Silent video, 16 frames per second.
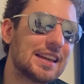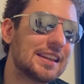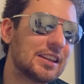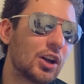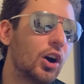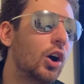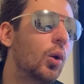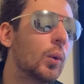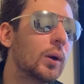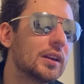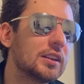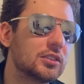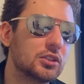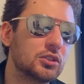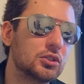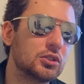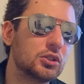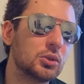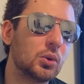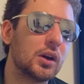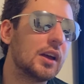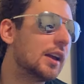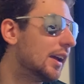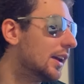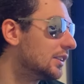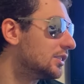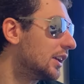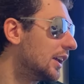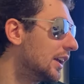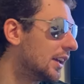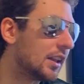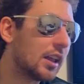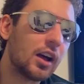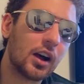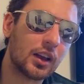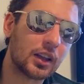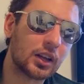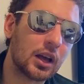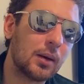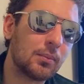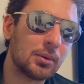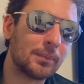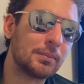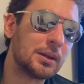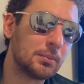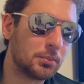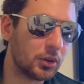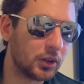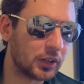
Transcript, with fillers: And all we need to do is hit on a couple people,